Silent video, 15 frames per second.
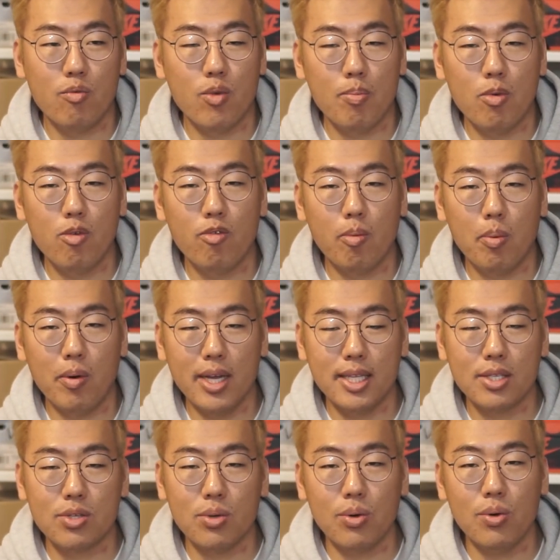removable
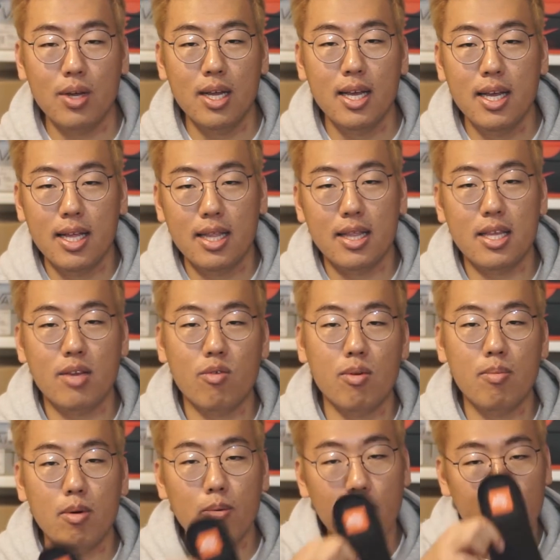insole. The
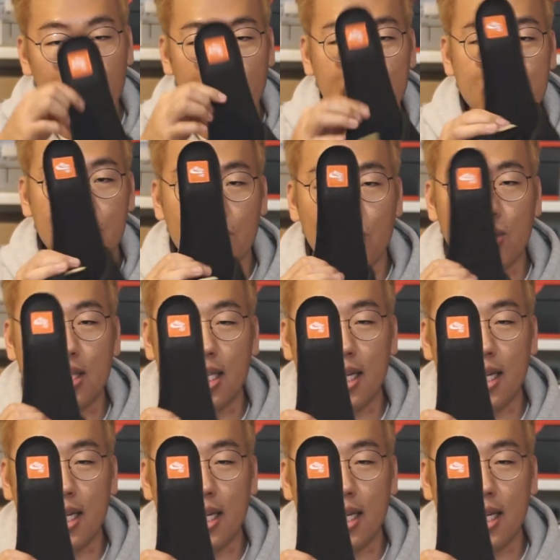removable insole